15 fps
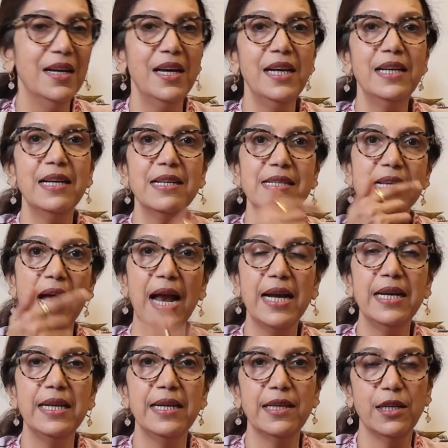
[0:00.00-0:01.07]
It has
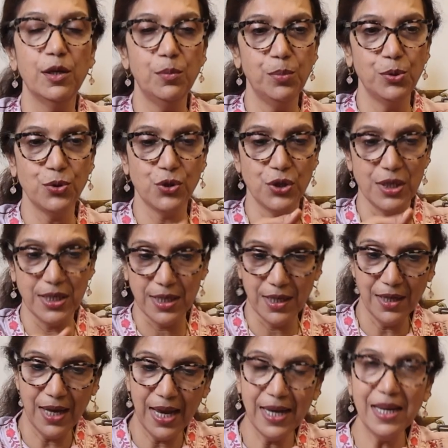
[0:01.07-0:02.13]
anterior,
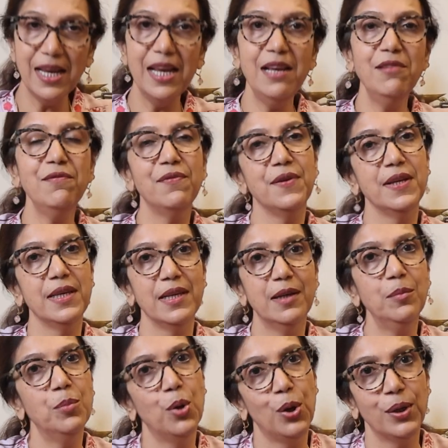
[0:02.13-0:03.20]
posterior and
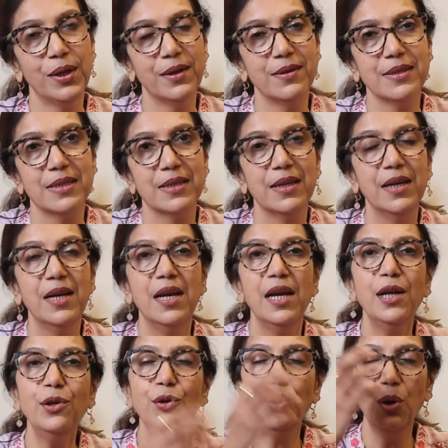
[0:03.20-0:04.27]
inferior borders.
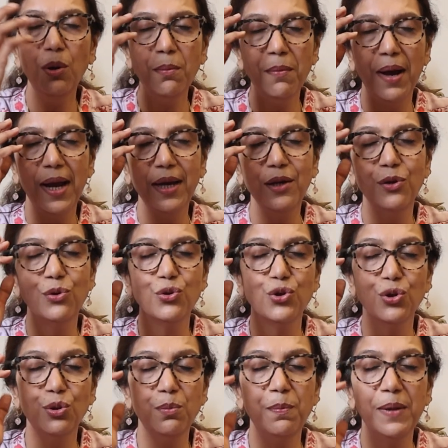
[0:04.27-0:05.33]
In your mind, you
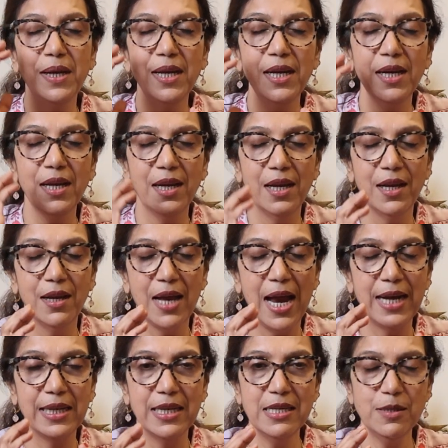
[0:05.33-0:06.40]
should be
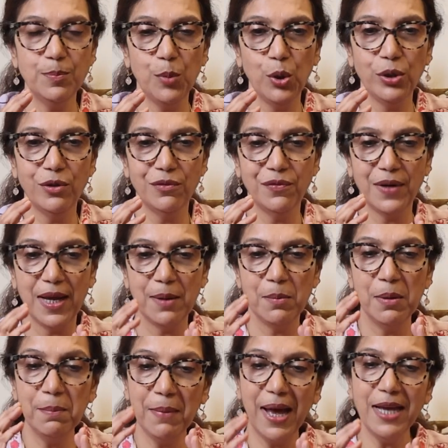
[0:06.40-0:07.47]
at this point of time
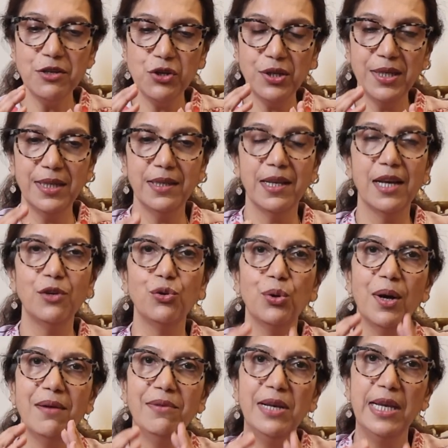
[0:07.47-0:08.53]
imagining that you
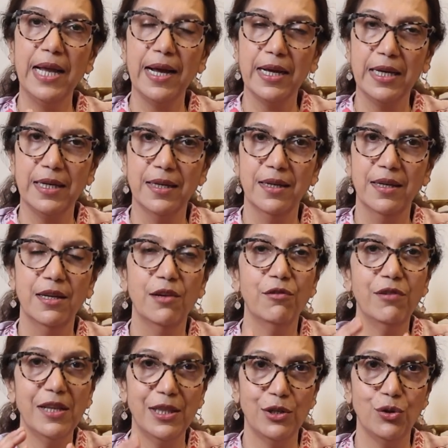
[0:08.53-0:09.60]
have a lung
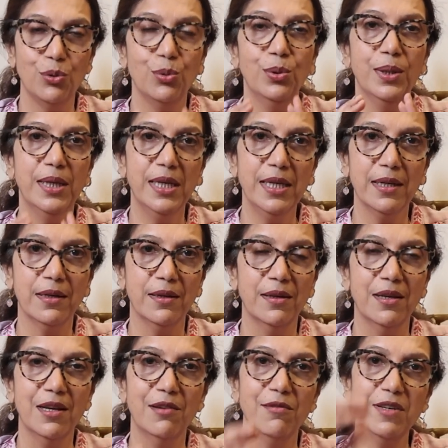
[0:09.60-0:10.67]
with you here,
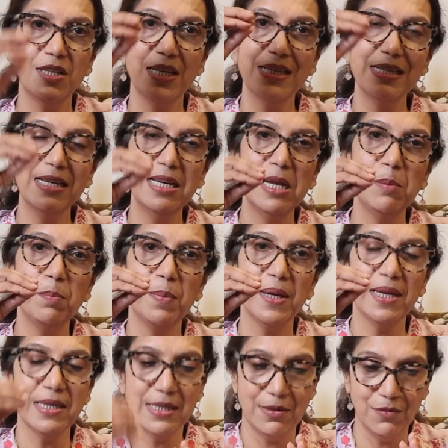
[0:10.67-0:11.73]
which has an
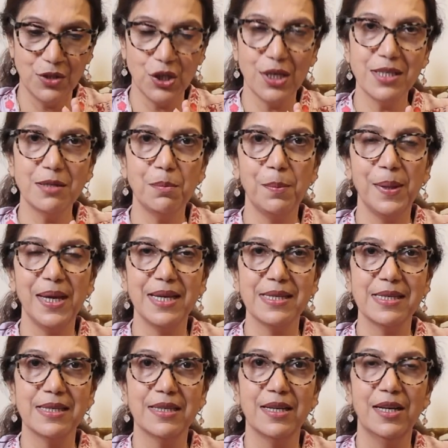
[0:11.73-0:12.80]
apex, which has a
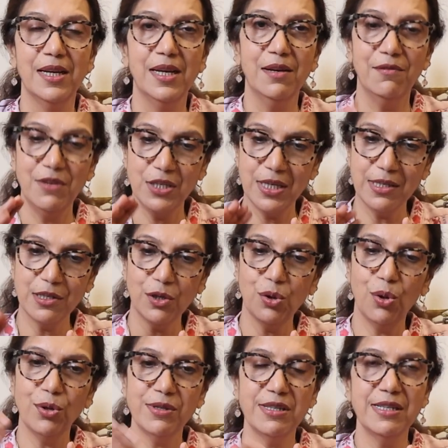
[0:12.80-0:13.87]
base, which has a
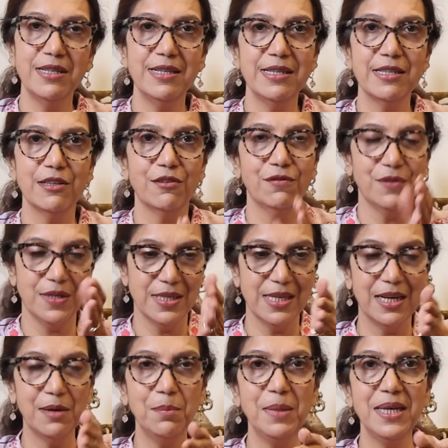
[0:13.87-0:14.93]
costal surface
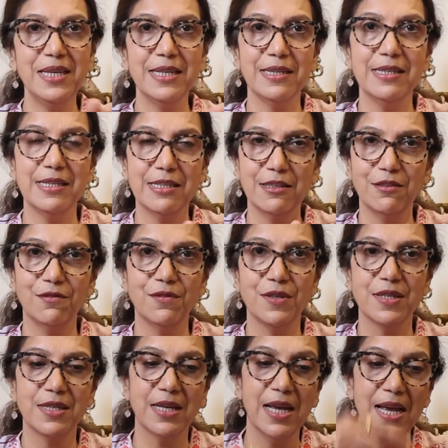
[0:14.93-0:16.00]
and a medial
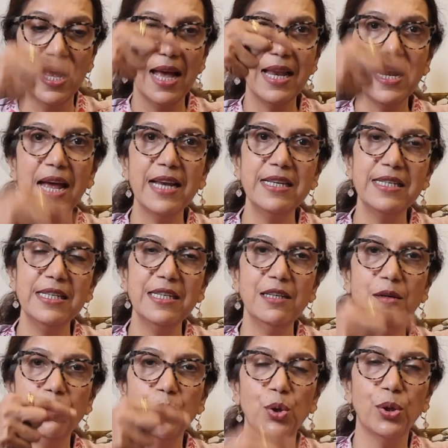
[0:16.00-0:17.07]
surface, an
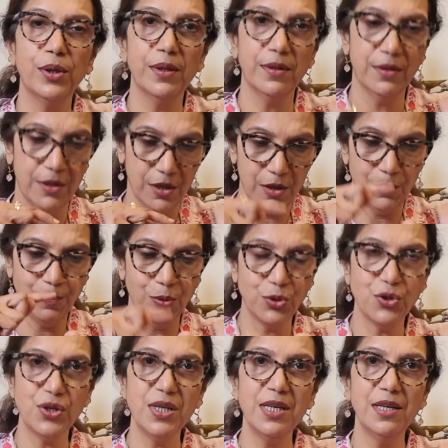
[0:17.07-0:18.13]
anterior border, a
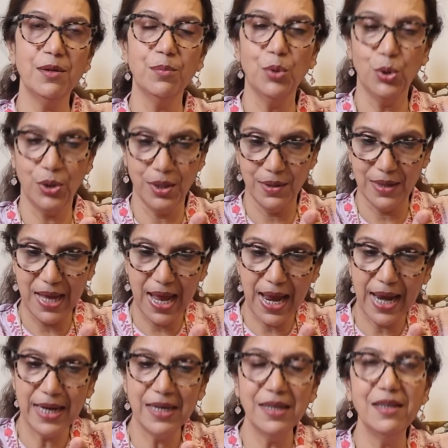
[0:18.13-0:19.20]
posterior border
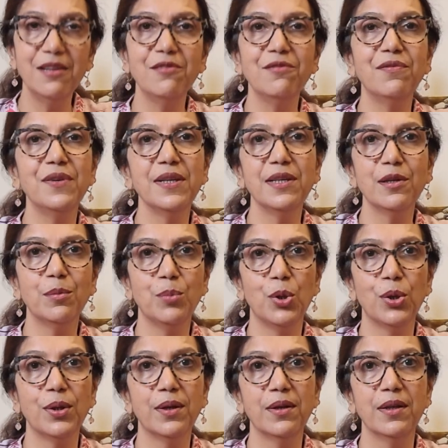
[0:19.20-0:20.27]
and an inferior
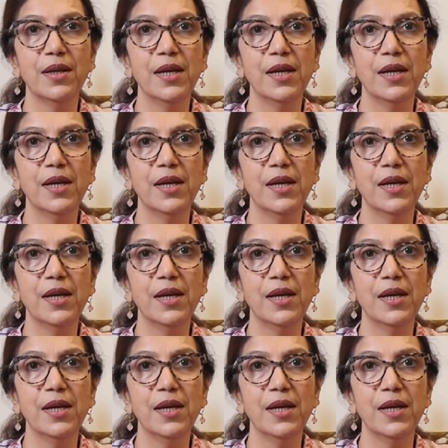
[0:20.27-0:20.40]
border.